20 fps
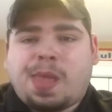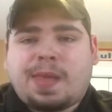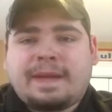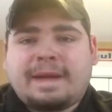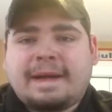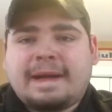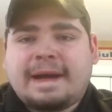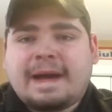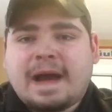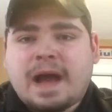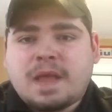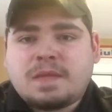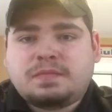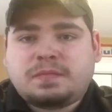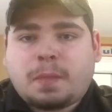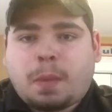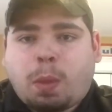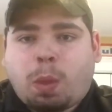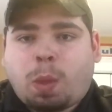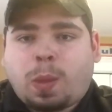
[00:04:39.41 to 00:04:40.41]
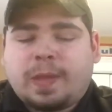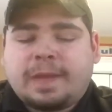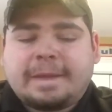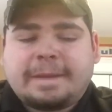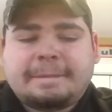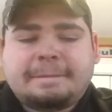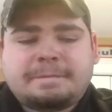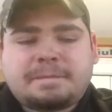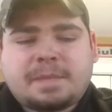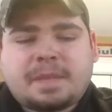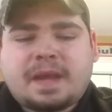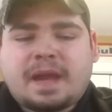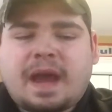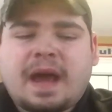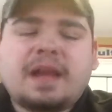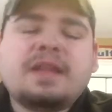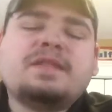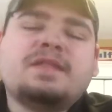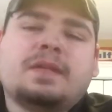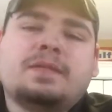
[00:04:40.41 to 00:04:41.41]
Uh,
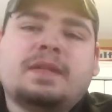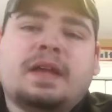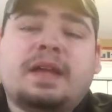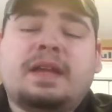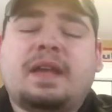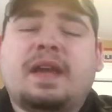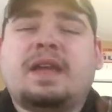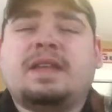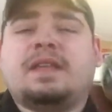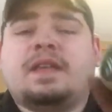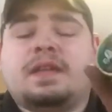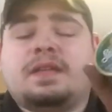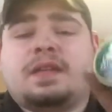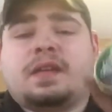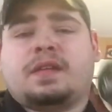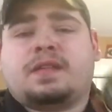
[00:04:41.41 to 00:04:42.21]
I just don't, and the,